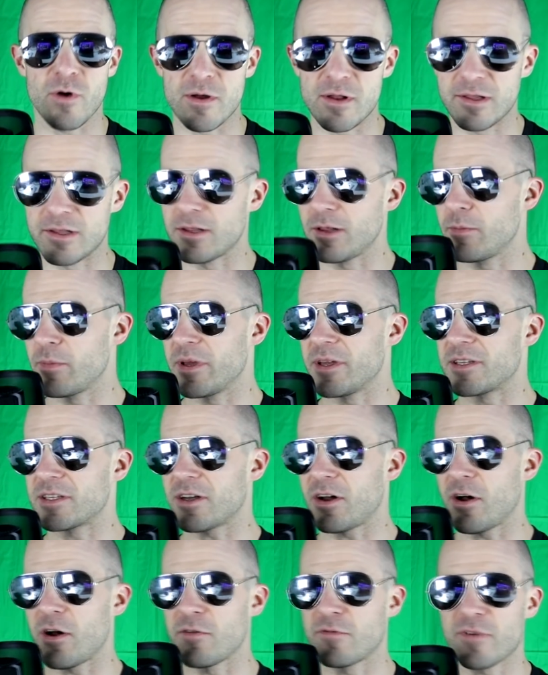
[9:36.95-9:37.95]
a little bit
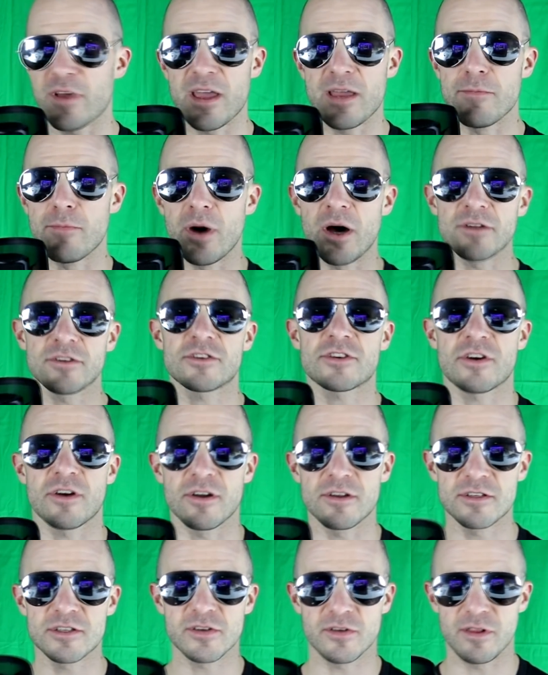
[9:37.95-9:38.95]
of a mantra
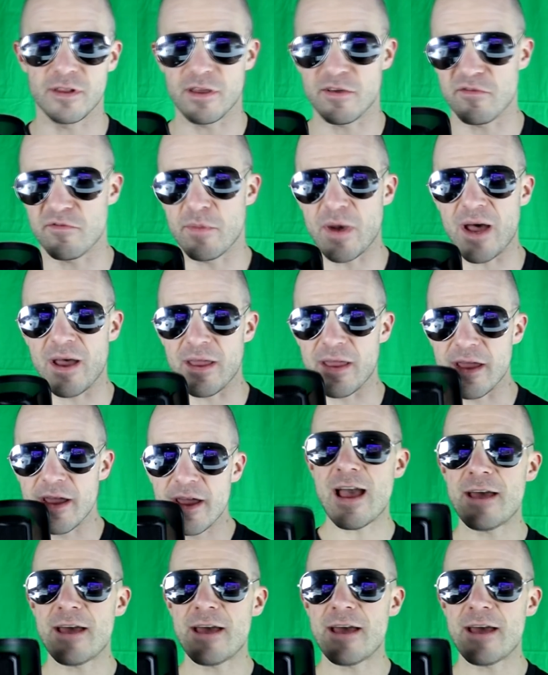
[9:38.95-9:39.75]
to live by.